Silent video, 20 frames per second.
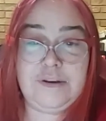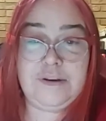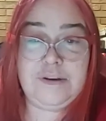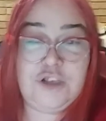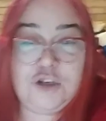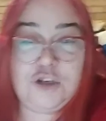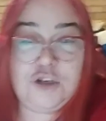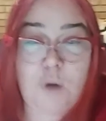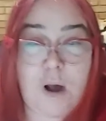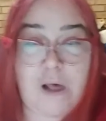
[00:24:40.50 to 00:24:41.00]
you
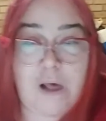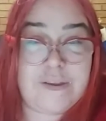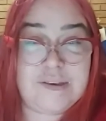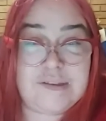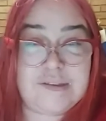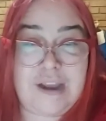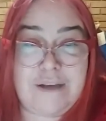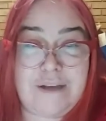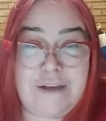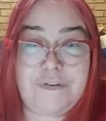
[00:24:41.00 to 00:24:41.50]
do all this
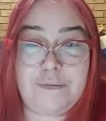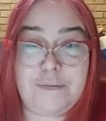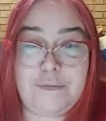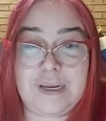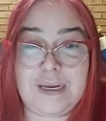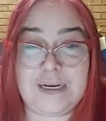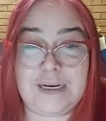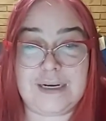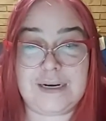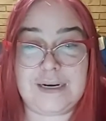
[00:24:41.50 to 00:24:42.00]
stuff for
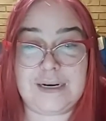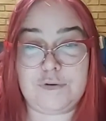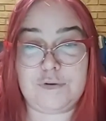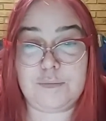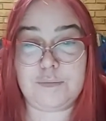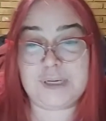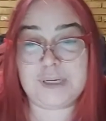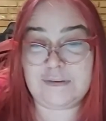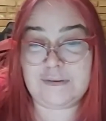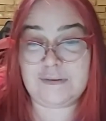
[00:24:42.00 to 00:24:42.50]
me? And if you
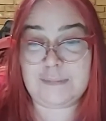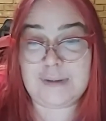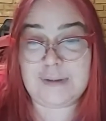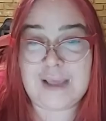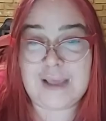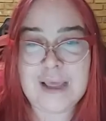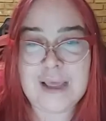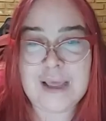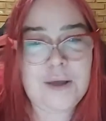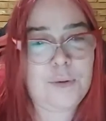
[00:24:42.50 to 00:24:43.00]
believe in
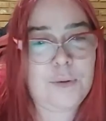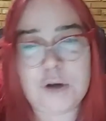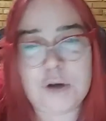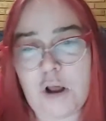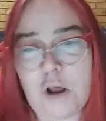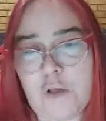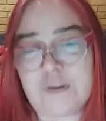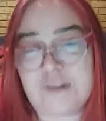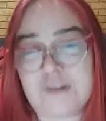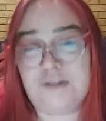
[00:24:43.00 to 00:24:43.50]
me, well,
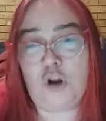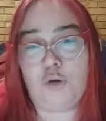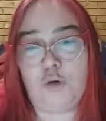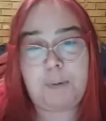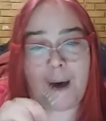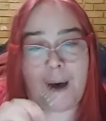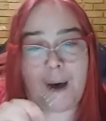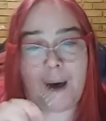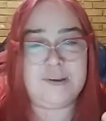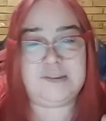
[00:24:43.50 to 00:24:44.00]
no, there's no
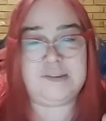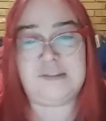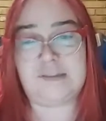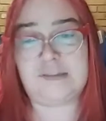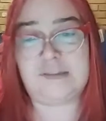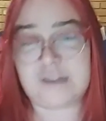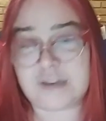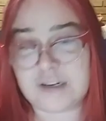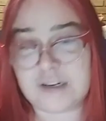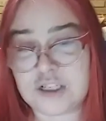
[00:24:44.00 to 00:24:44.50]
publicist
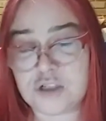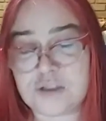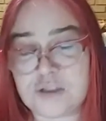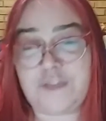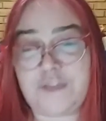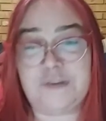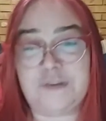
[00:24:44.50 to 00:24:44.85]
that's going to do that.